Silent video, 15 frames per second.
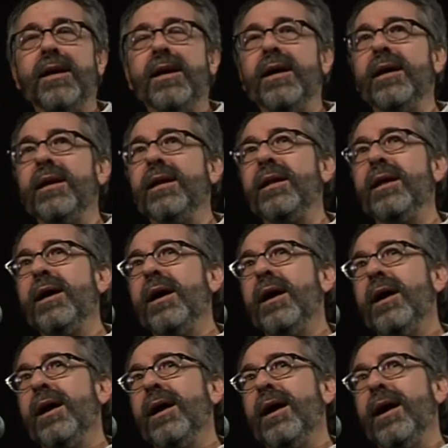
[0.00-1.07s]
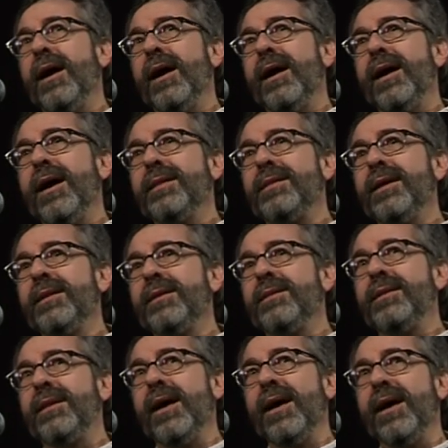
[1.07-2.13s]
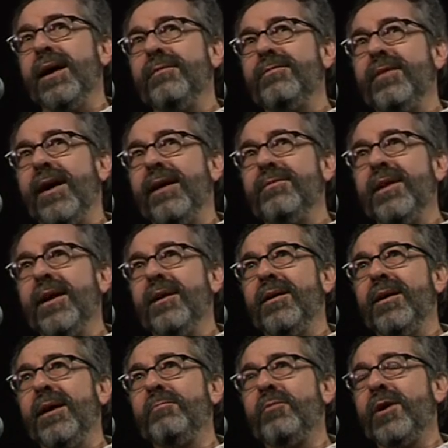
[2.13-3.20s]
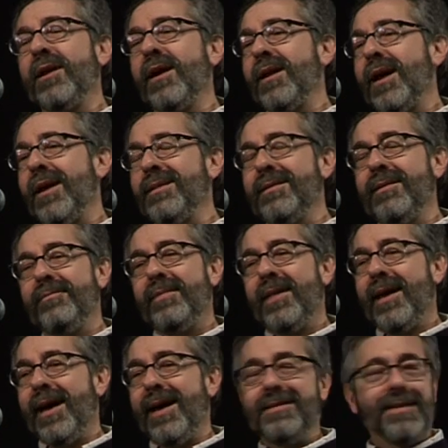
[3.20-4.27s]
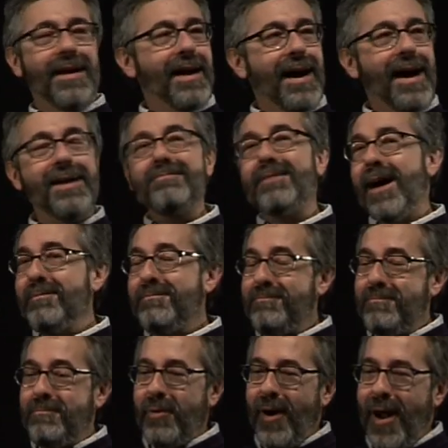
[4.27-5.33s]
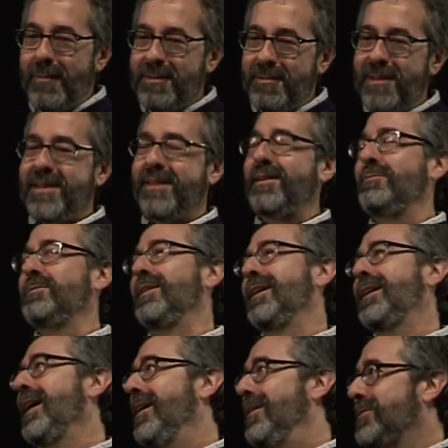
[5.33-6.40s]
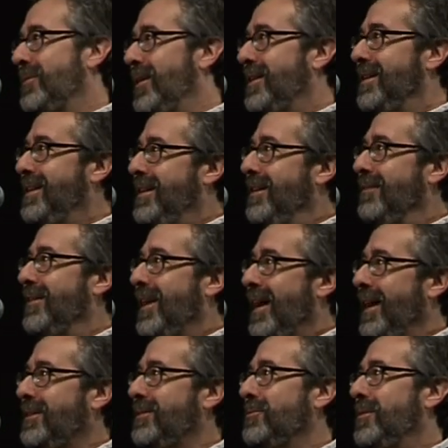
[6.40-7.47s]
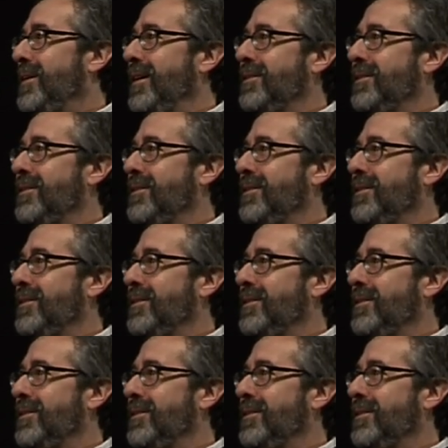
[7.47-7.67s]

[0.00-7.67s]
And uh, at the end of the day, I've, I've now, I'm working on, I, I, I, promised myself I was going to count so I could give an actual